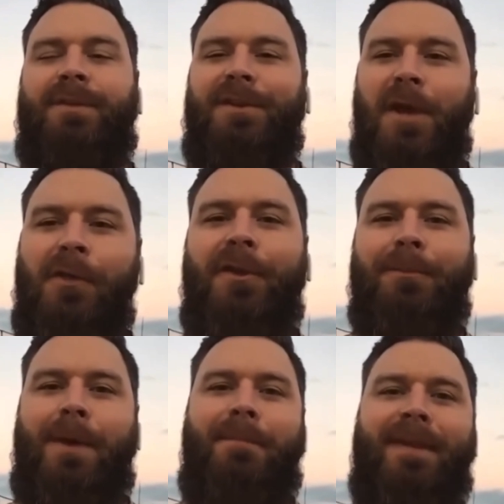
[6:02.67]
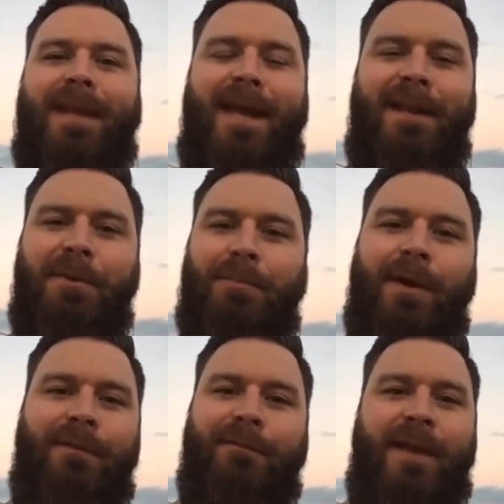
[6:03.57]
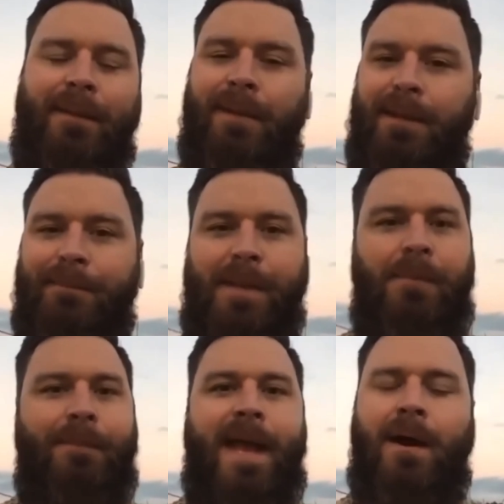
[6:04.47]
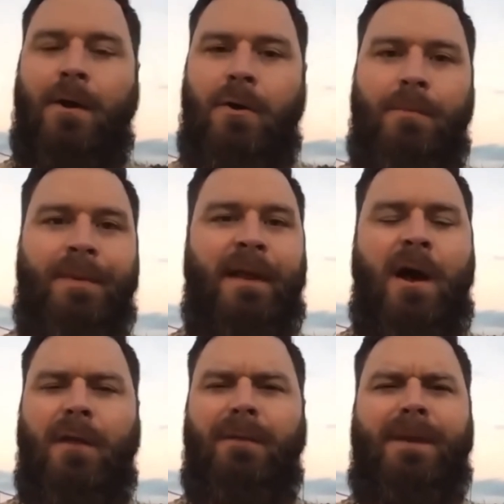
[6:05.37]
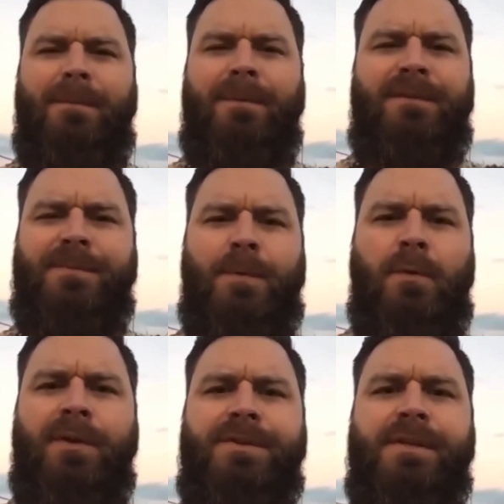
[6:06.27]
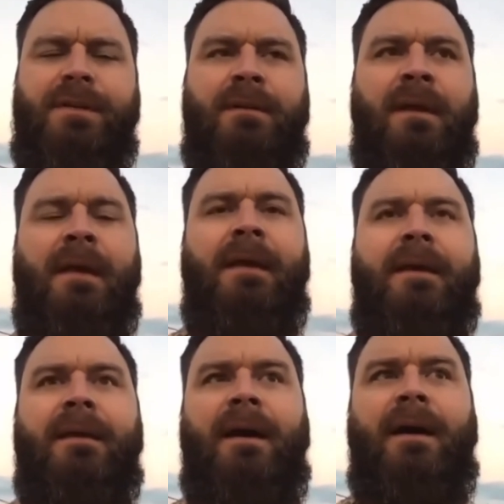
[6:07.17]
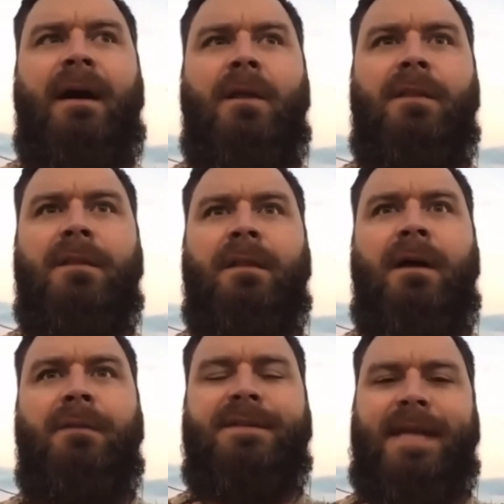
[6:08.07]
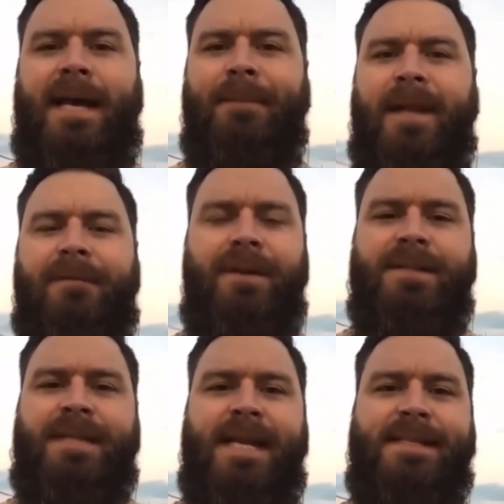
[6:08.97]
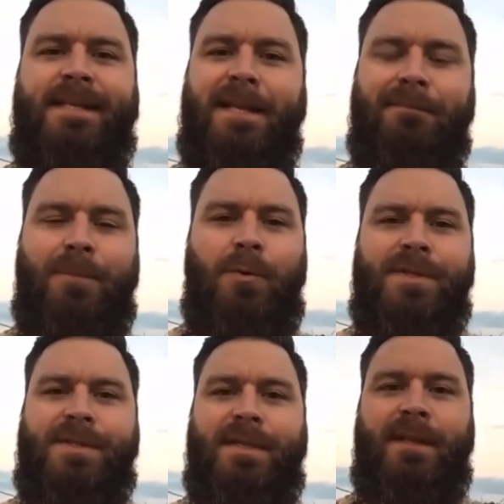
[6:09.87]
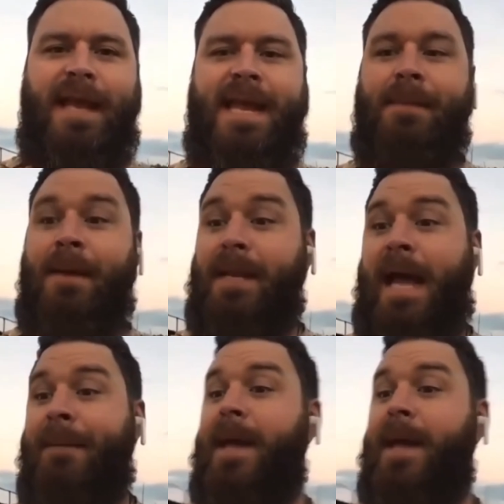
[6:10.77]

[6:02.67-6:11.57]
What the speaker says: know that your mom and dad and your brother and family and people back home and all the people that supported you and all the time and effort it takes to get boys to a game. I mean, I'm